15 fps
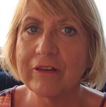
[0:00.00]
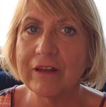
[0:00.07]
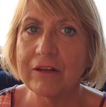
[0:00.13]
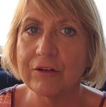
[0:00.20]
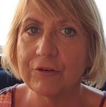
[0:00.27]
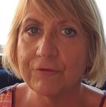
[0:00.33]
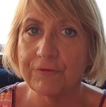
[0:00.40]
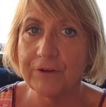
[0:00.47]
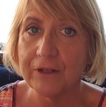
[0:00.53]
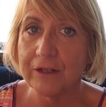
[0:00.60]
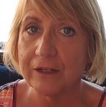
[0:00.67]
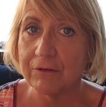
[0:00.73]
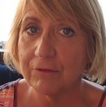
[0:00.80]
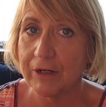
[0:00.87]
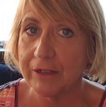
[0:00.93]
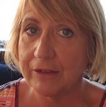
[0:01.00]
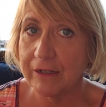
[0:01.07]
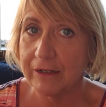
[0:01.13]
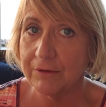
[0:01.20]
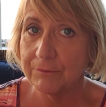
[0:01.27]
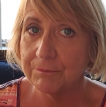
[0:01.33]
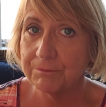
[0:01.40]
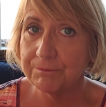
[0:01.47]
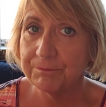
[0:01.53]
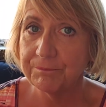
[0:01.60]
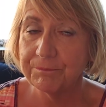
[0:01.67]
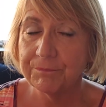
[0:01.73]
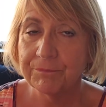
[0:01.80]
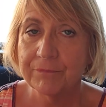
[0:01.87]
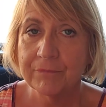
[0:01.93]
that you're feeling right now.
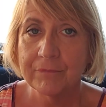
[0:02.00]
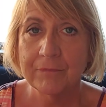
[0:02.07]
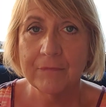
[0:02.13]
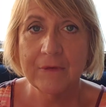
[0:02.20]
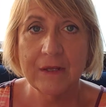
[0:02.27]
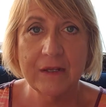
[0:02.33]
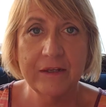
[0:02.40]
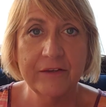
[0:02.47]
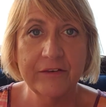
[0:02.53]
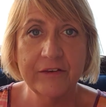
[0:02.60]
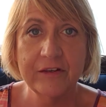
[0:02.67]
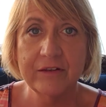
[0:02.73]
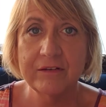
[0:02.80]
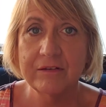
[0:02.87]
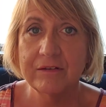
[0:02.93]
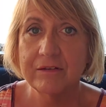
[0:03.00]
Is it